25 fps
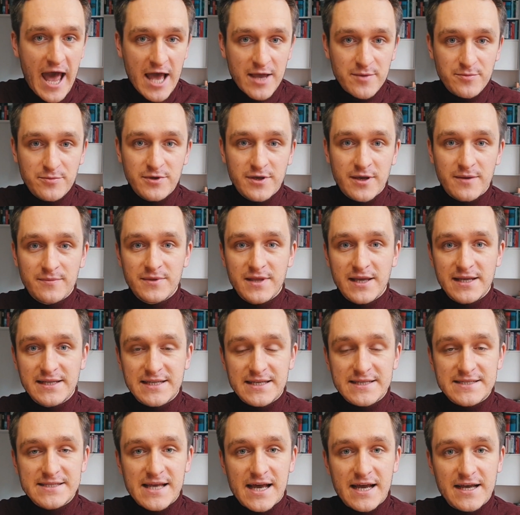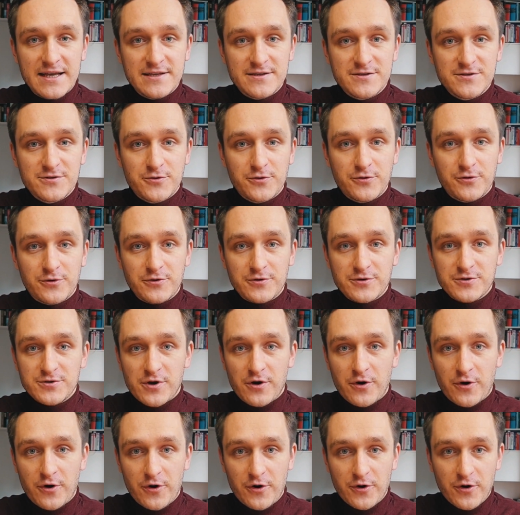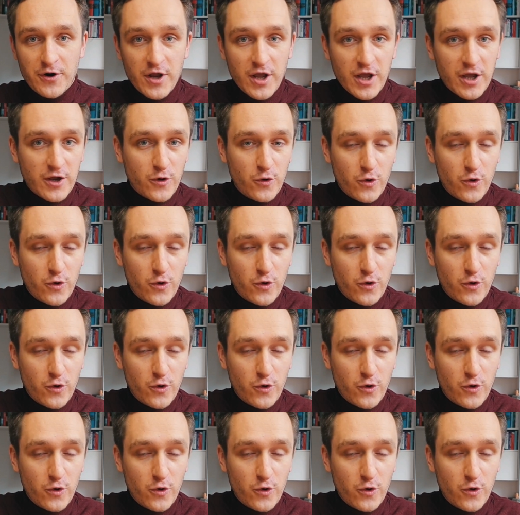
IBM data science course or